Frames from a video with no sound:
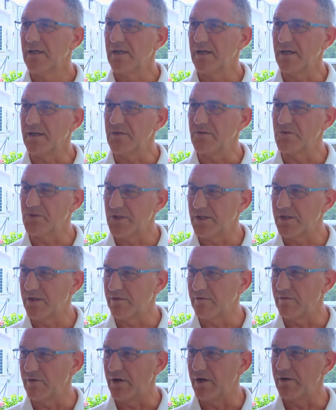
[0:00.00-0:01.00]
and Zika
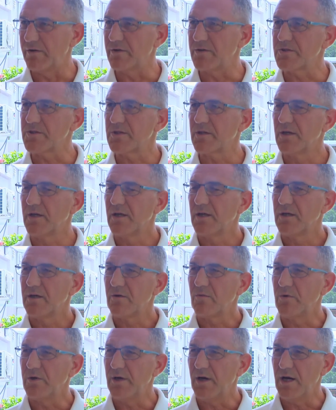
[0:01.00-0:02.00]
virus.
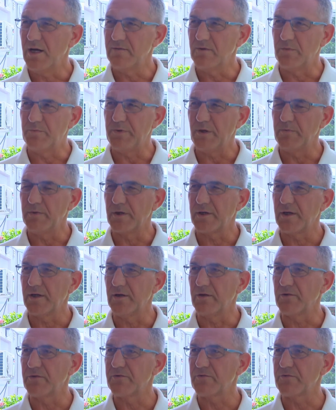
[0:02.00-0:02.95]
We have a public health